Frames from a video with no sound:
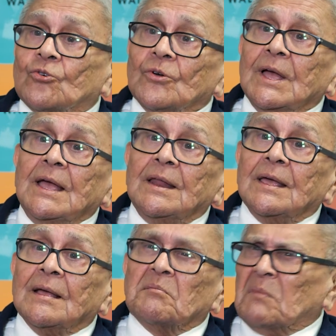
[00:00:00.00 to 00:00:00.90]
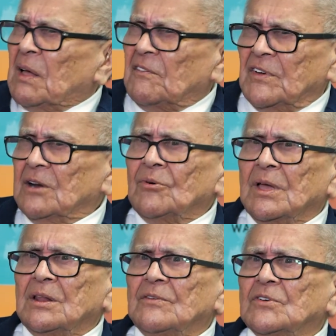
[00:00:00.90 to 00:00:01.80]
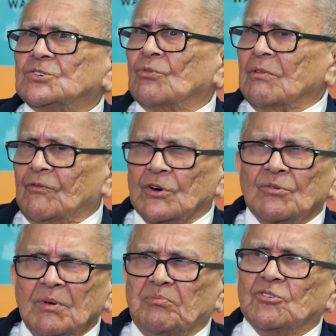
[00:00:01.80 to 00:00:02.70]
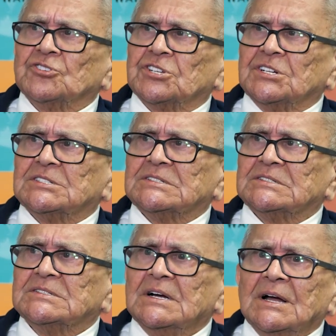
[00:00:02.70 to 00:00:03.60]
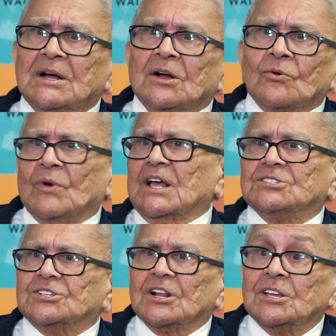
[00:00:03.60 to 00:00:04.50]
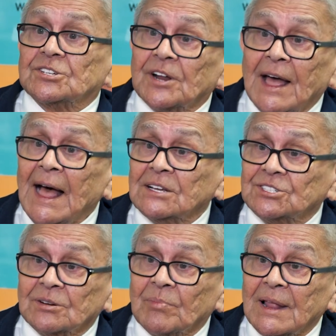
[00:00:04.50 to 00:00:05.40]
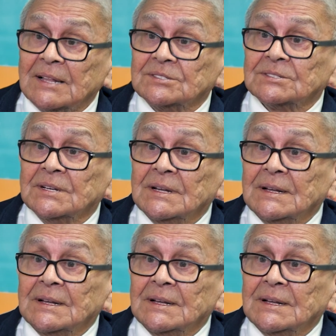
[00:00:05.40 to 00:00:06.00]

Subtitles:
creating very individual, very personal reconciliation action plans.